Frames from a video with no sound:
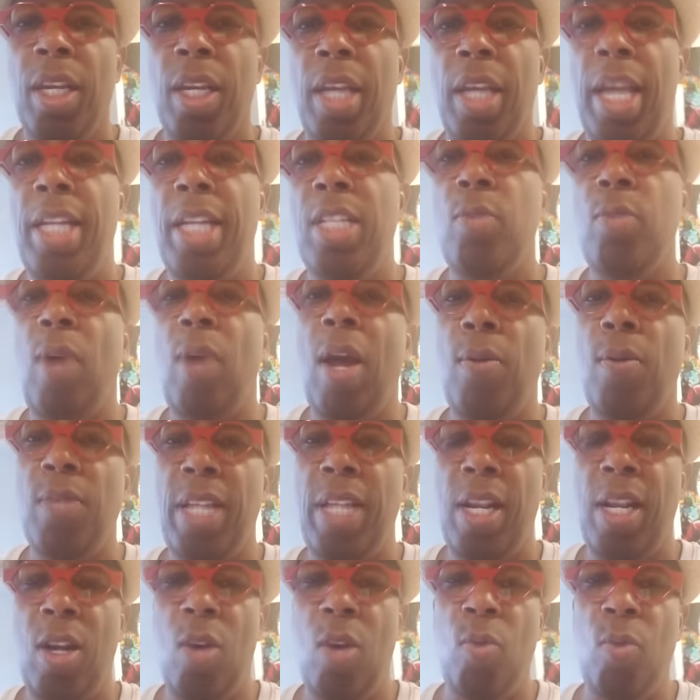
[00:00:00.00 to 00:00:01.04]
and his wife was
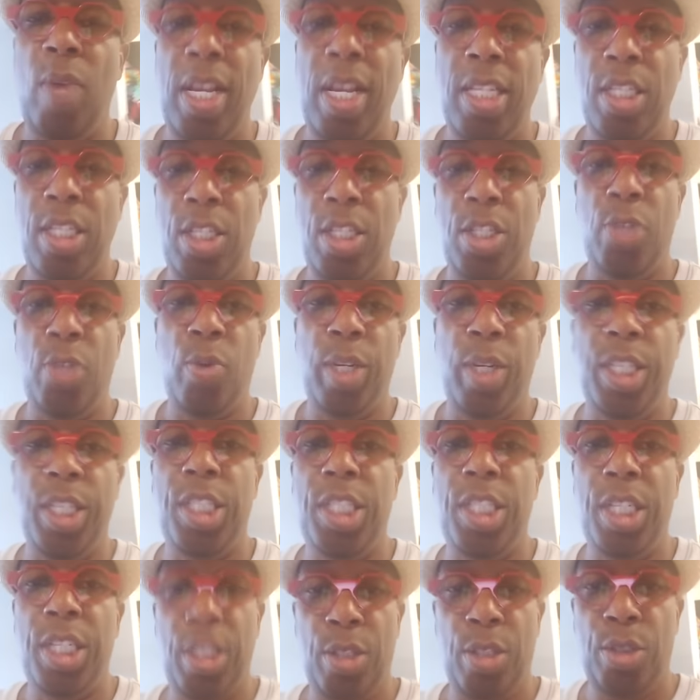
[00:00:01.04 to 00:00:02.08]
at home raising the three
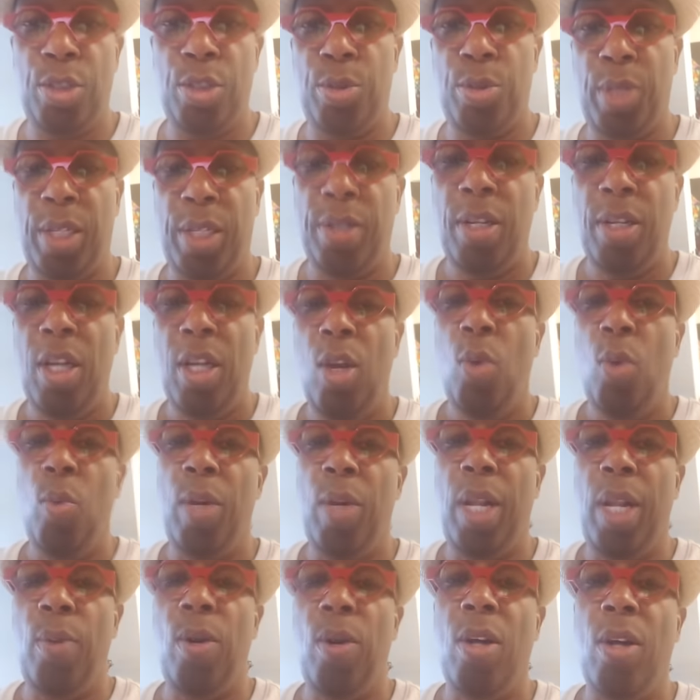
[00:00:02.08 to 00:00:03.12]
children. Well,
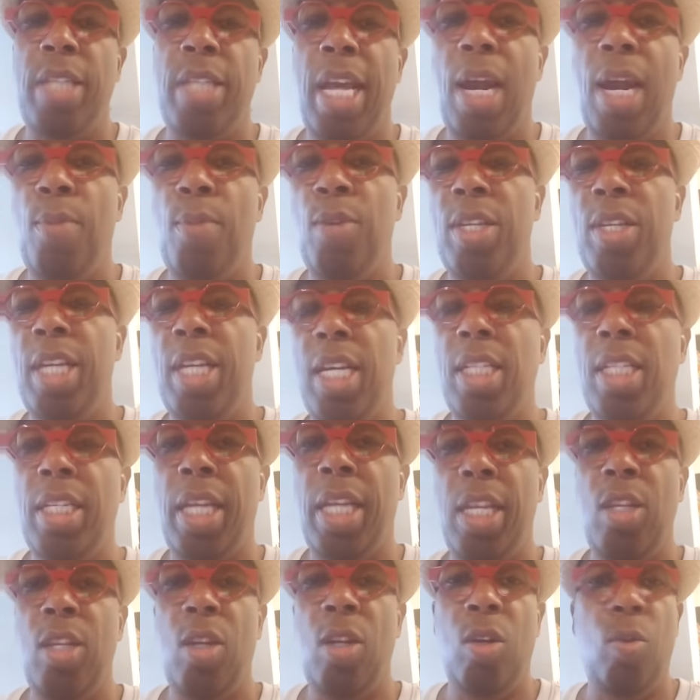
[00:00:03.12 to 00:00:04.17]
they were on camera yesterday,
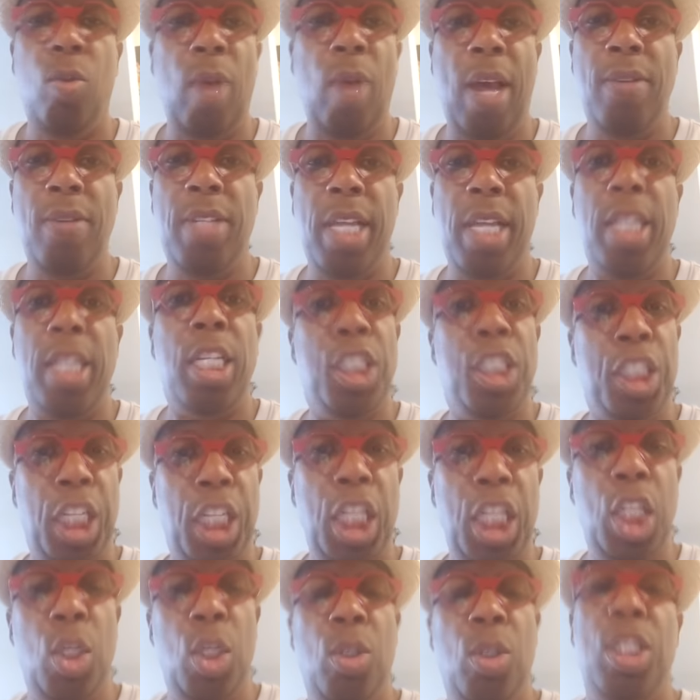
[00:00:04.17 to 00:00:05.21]
and you know, the wife said that she
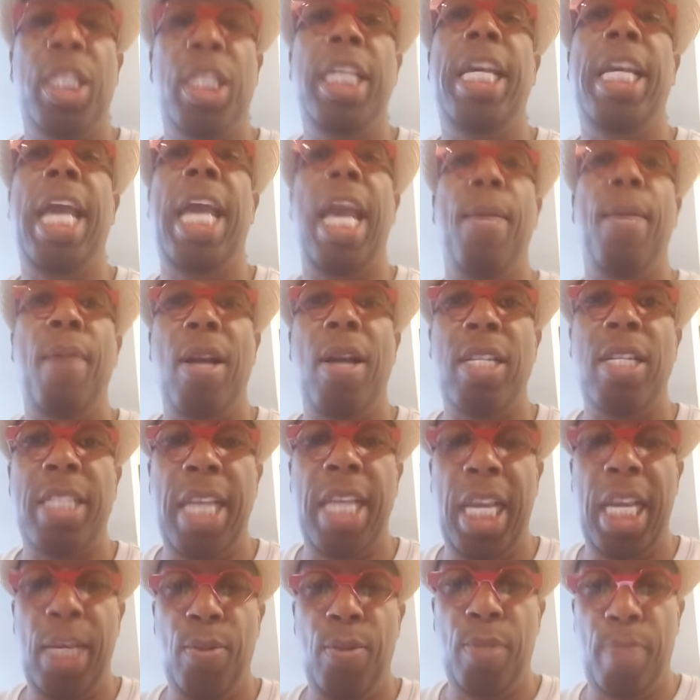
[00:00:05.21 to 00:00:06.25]
knew because he came out and
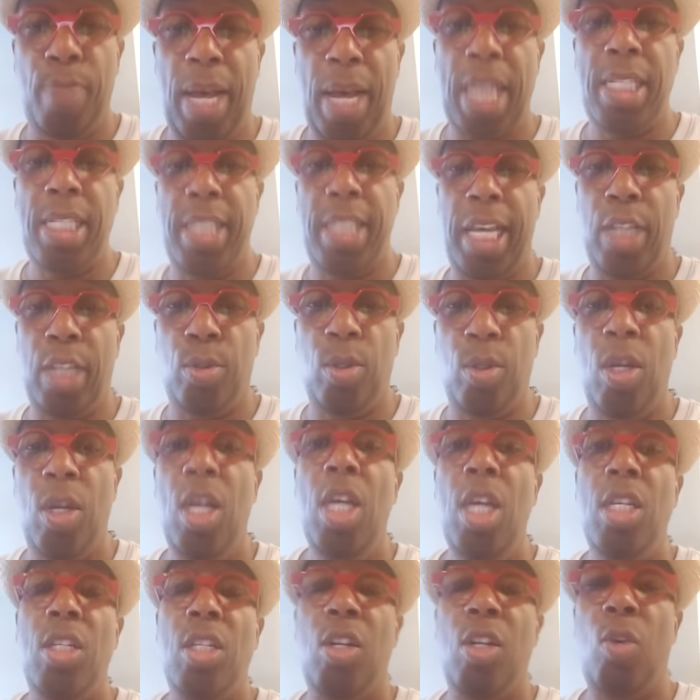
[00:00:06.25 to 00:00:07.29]
said he was bisexual.
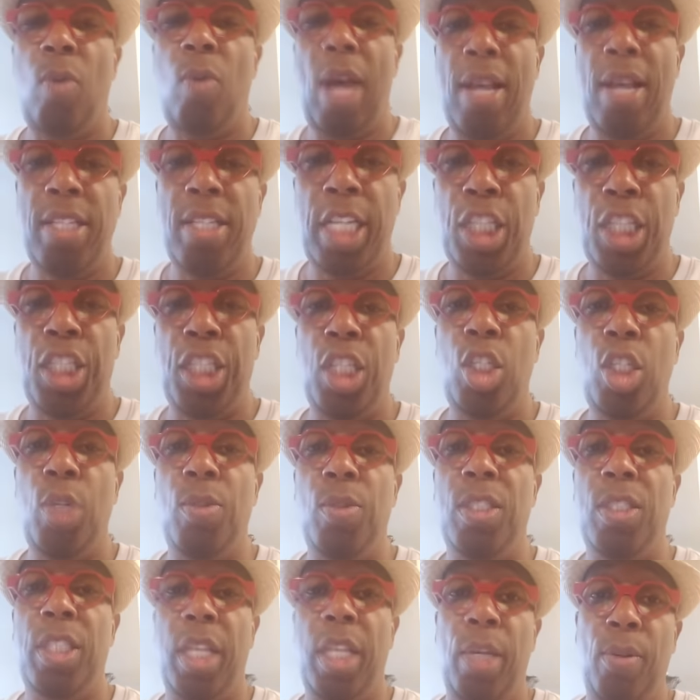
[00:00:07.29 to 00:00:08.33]
So the wife said she
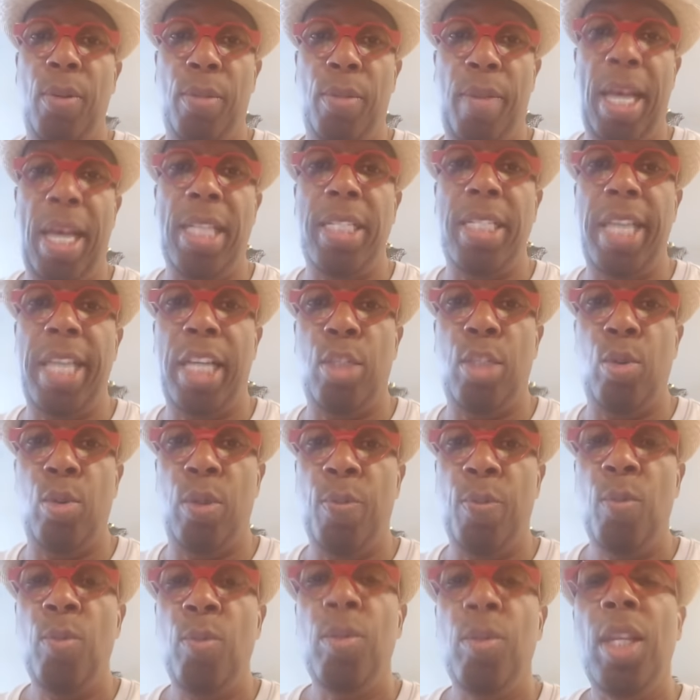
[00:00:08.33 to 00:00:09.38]
knew he was bisexual,
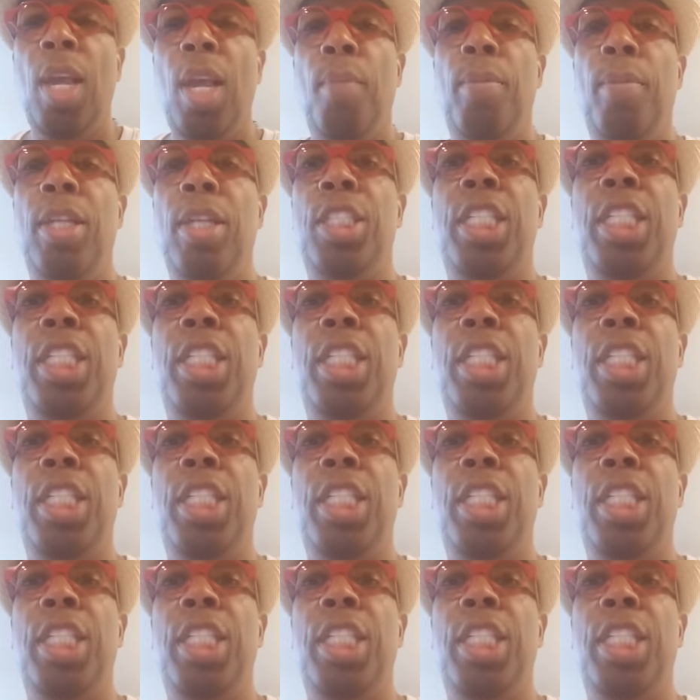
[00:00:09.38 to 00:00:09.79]
but